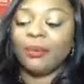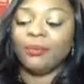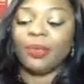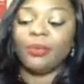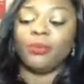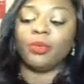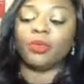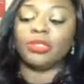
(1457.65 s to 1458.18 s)

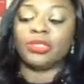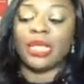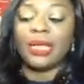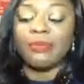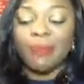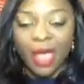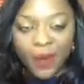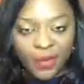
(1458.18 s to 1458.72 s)
People
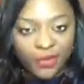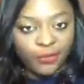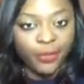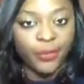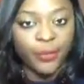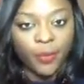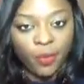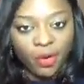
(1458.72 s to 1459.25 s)
stay married for
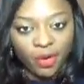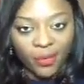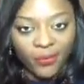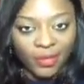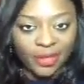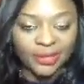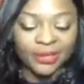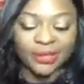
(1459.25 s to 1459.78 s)
the wrong
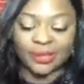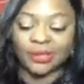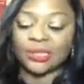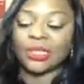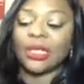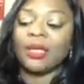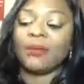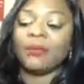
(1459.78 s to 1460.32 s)
reasons.